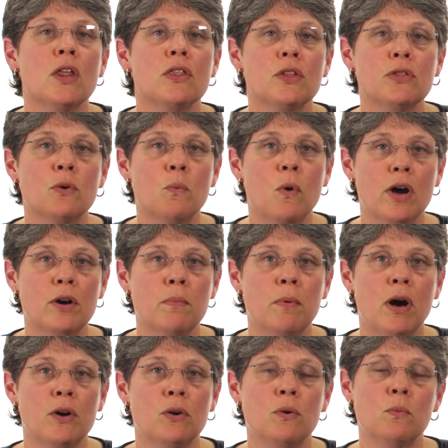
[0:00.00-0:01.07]
that the water
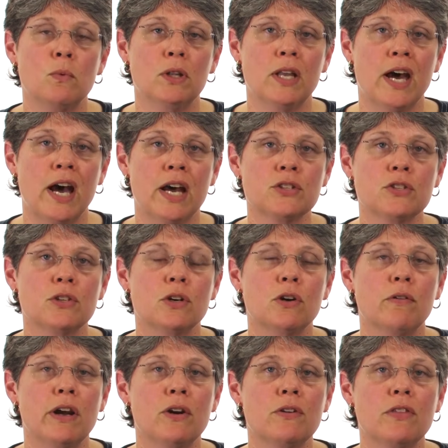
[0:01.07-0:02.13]
bottle will last
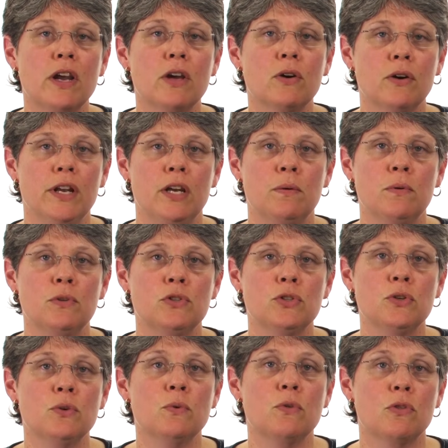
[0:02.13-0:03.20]
greater than or equal
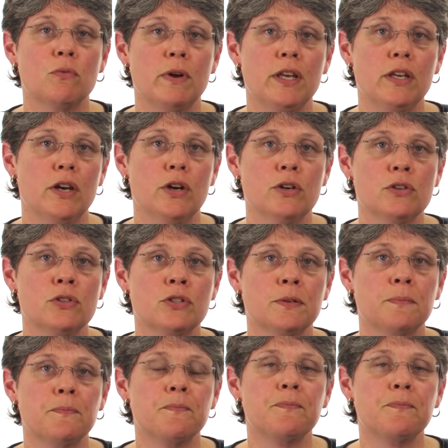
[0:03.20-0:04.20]
to 3 years.